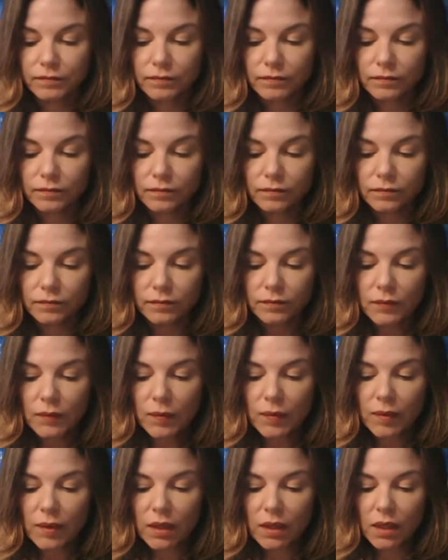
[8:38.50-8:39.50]

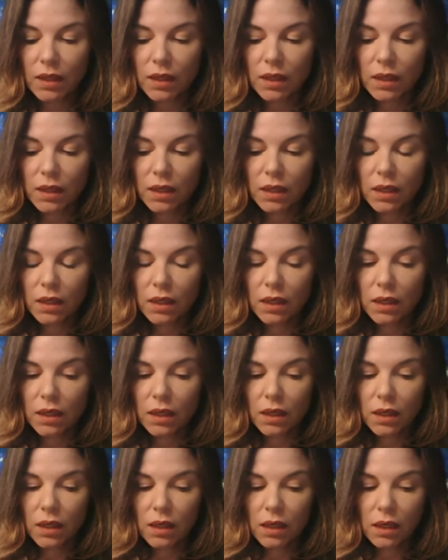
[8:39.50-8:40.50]

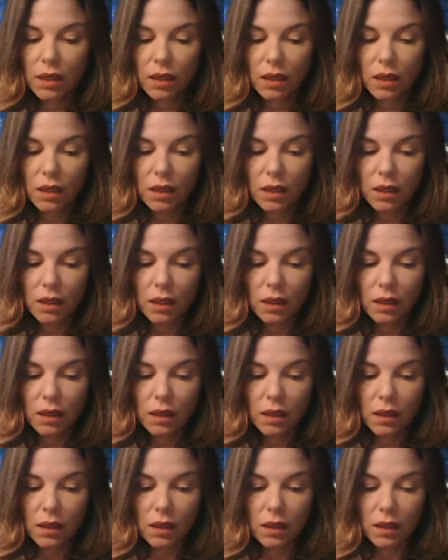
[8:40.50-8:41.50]

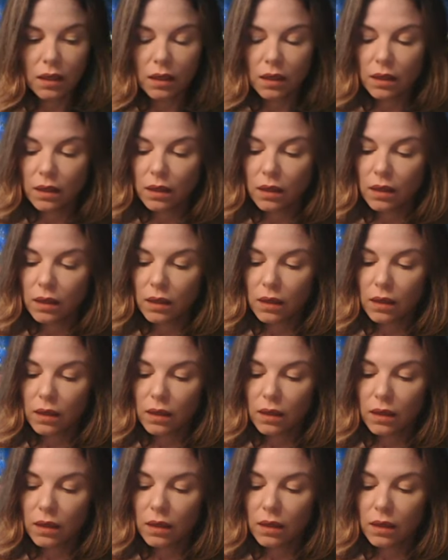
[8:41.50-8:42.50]

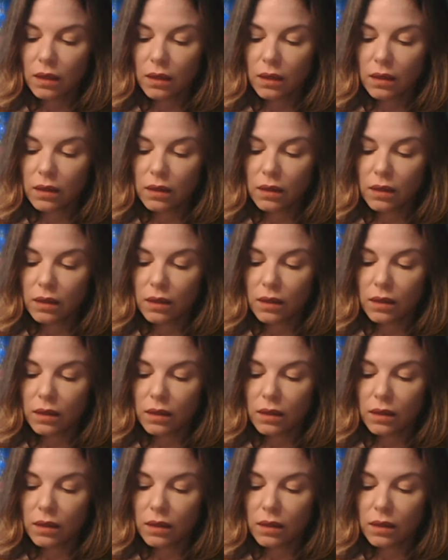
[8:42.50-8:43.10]
Nobody speaks.